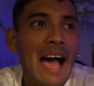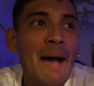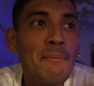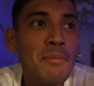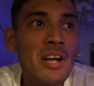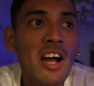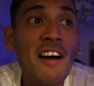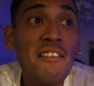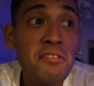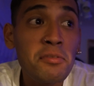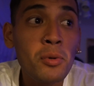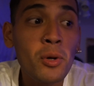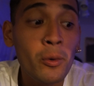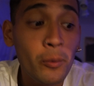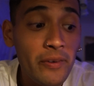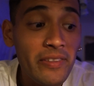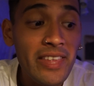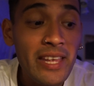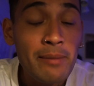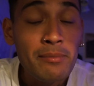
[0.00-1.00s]
comfortable
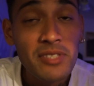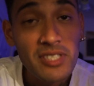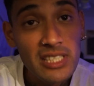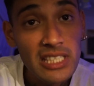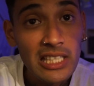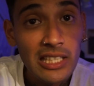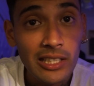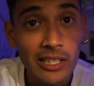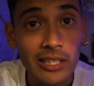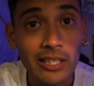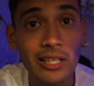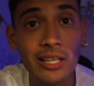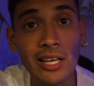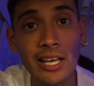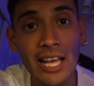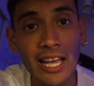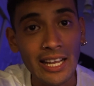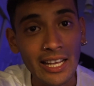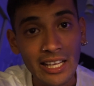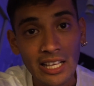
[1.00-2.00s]
with him seeing it,
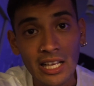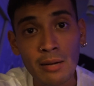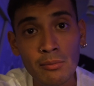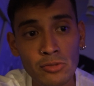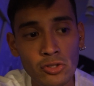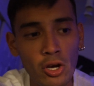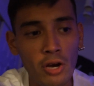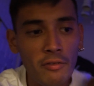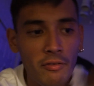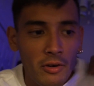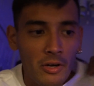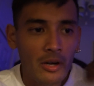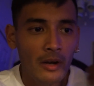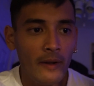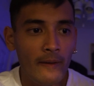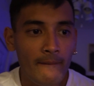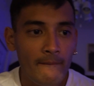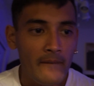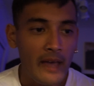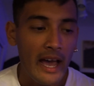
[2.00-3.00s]
and he comes over.
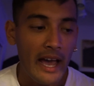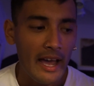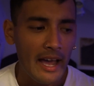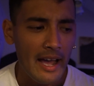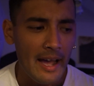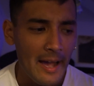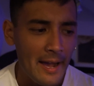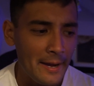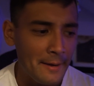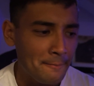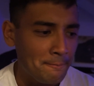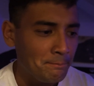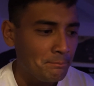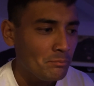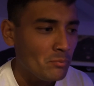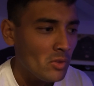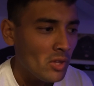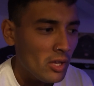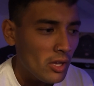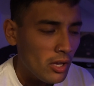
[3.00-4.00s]
I
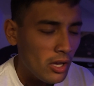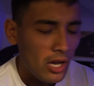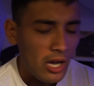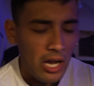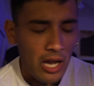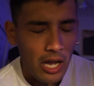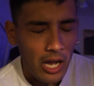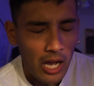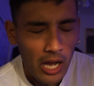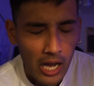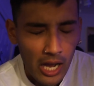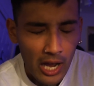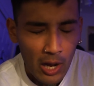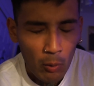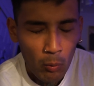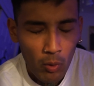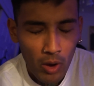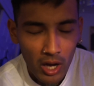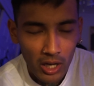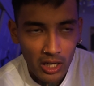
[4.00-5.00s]

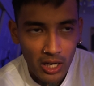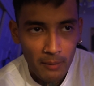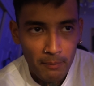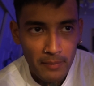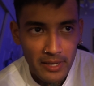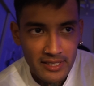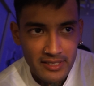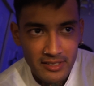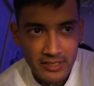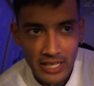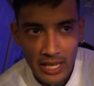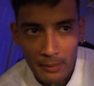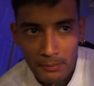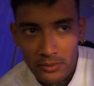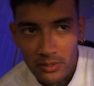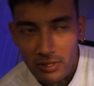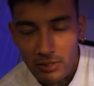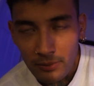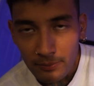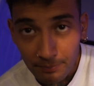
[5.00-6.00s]
walk up my
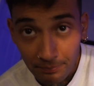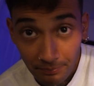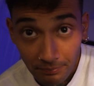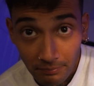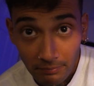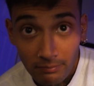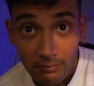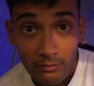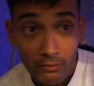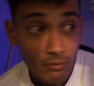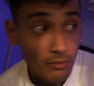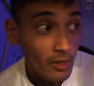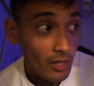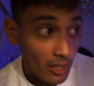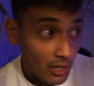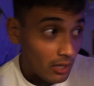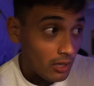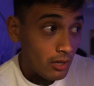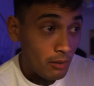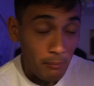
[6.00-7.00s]
steps.
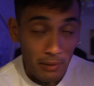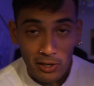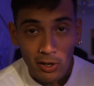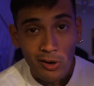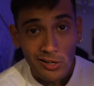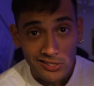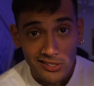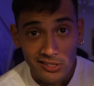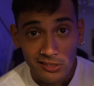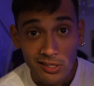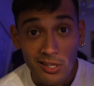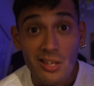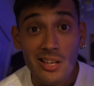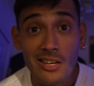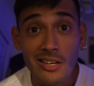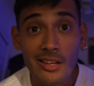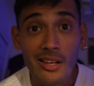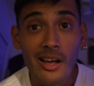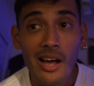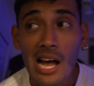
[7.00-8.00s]
My car's still on.
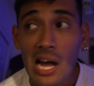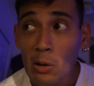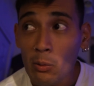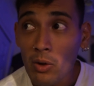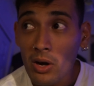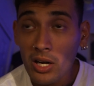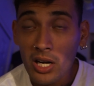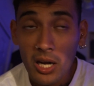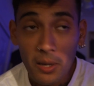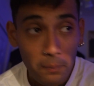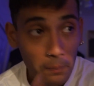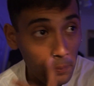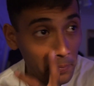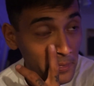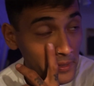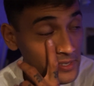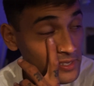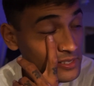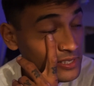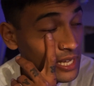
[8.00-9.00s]
I walk up
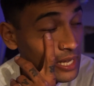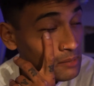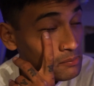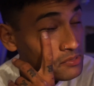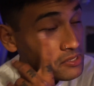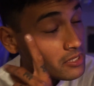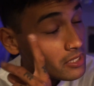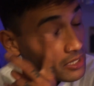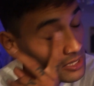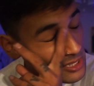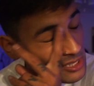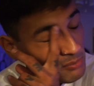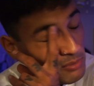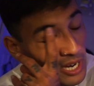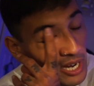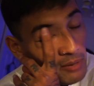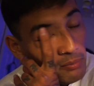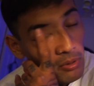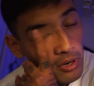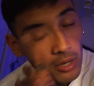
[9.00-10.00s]
the steps to
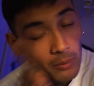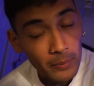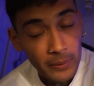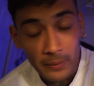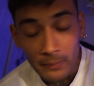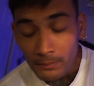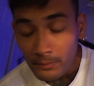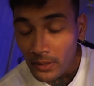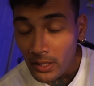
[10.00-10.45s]
my apartment,